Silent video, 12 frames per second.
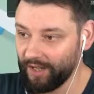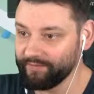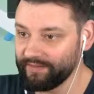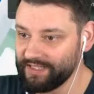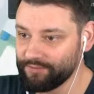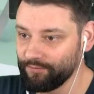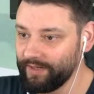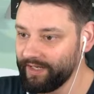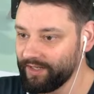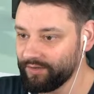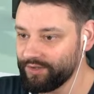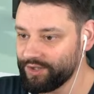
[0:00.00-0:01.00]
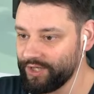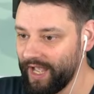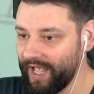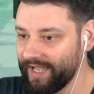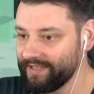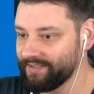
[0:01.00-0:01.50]
on these really good
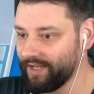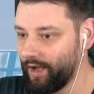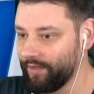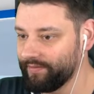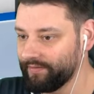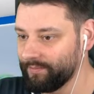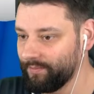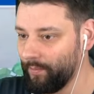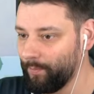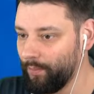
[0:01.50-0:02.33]
chairs, on